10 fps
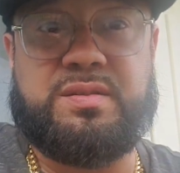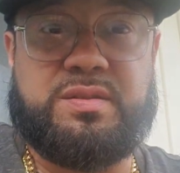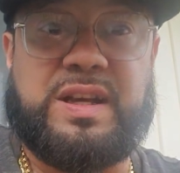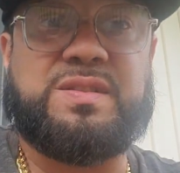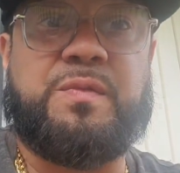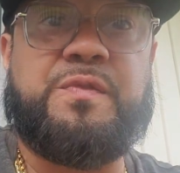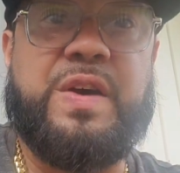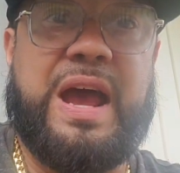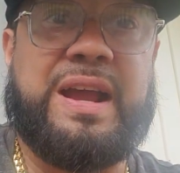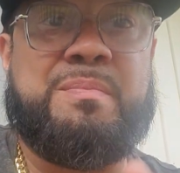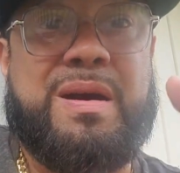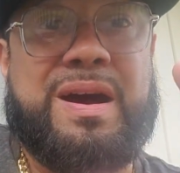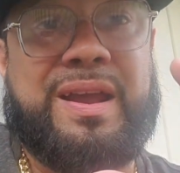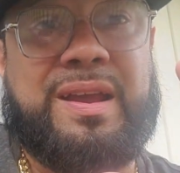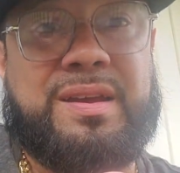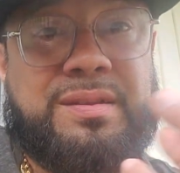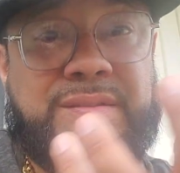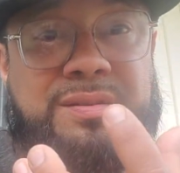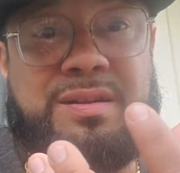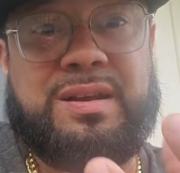That's a fact, in my hand.
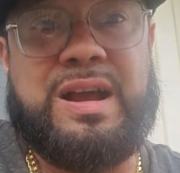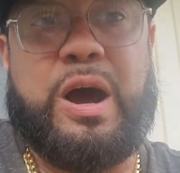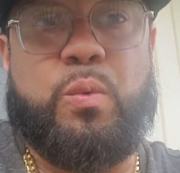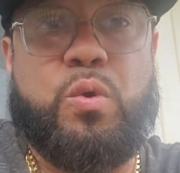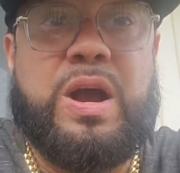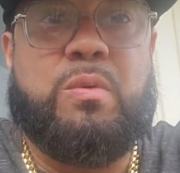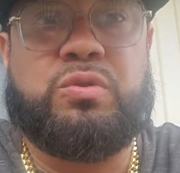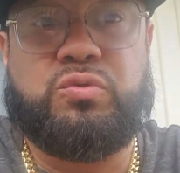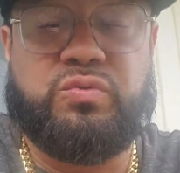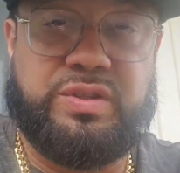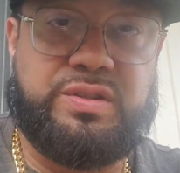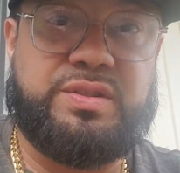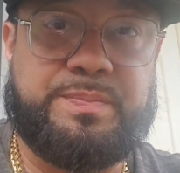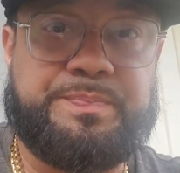I walk out with loonies.